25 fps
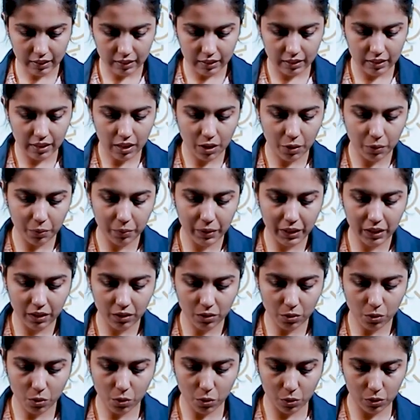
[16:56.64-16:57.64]
Now we
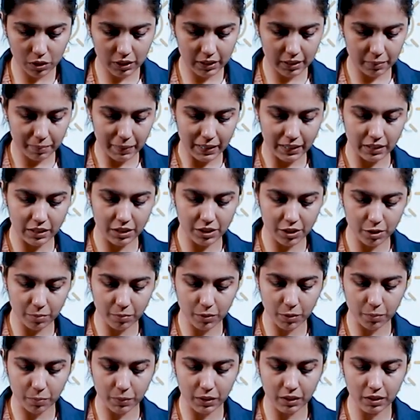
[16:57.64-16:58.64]
hold the magnesium
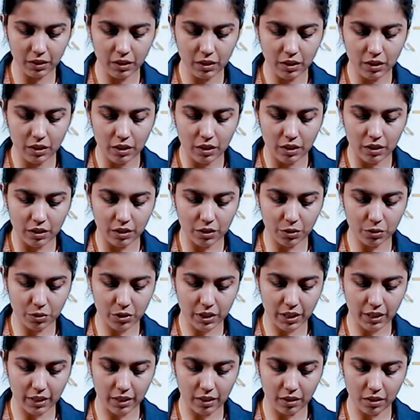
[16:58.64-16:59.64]
ribbon
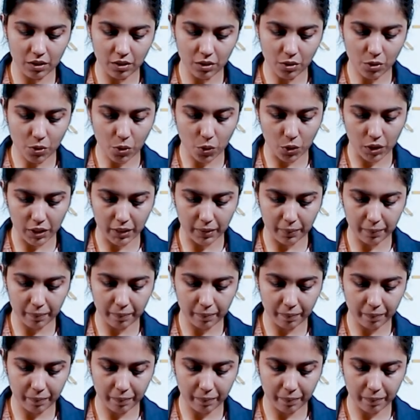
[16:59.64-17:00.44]
using a holder.